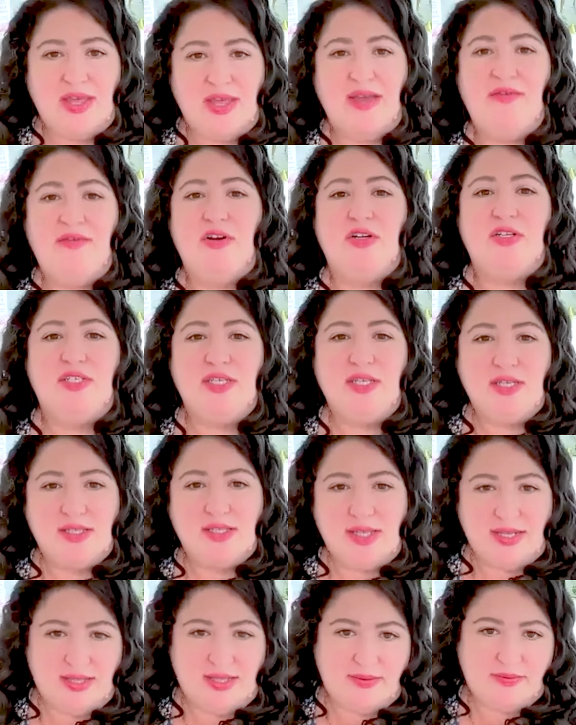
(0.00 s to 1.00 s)
They haven't
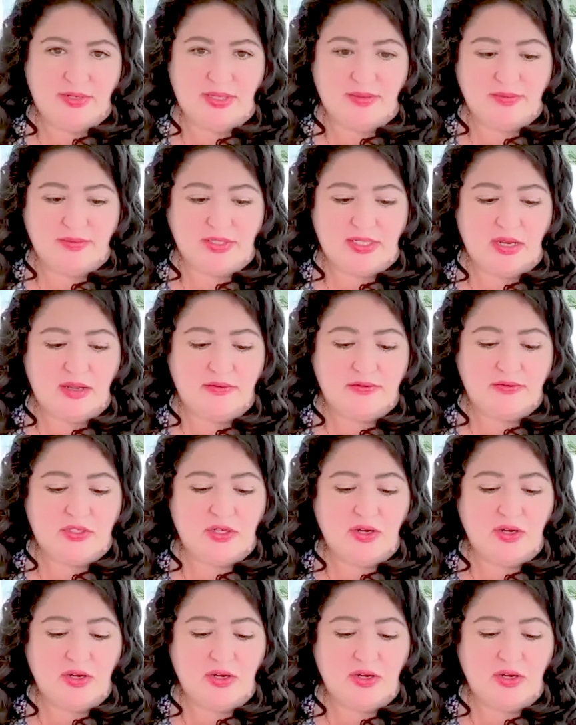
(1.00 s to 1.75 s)
articulated them to themselves.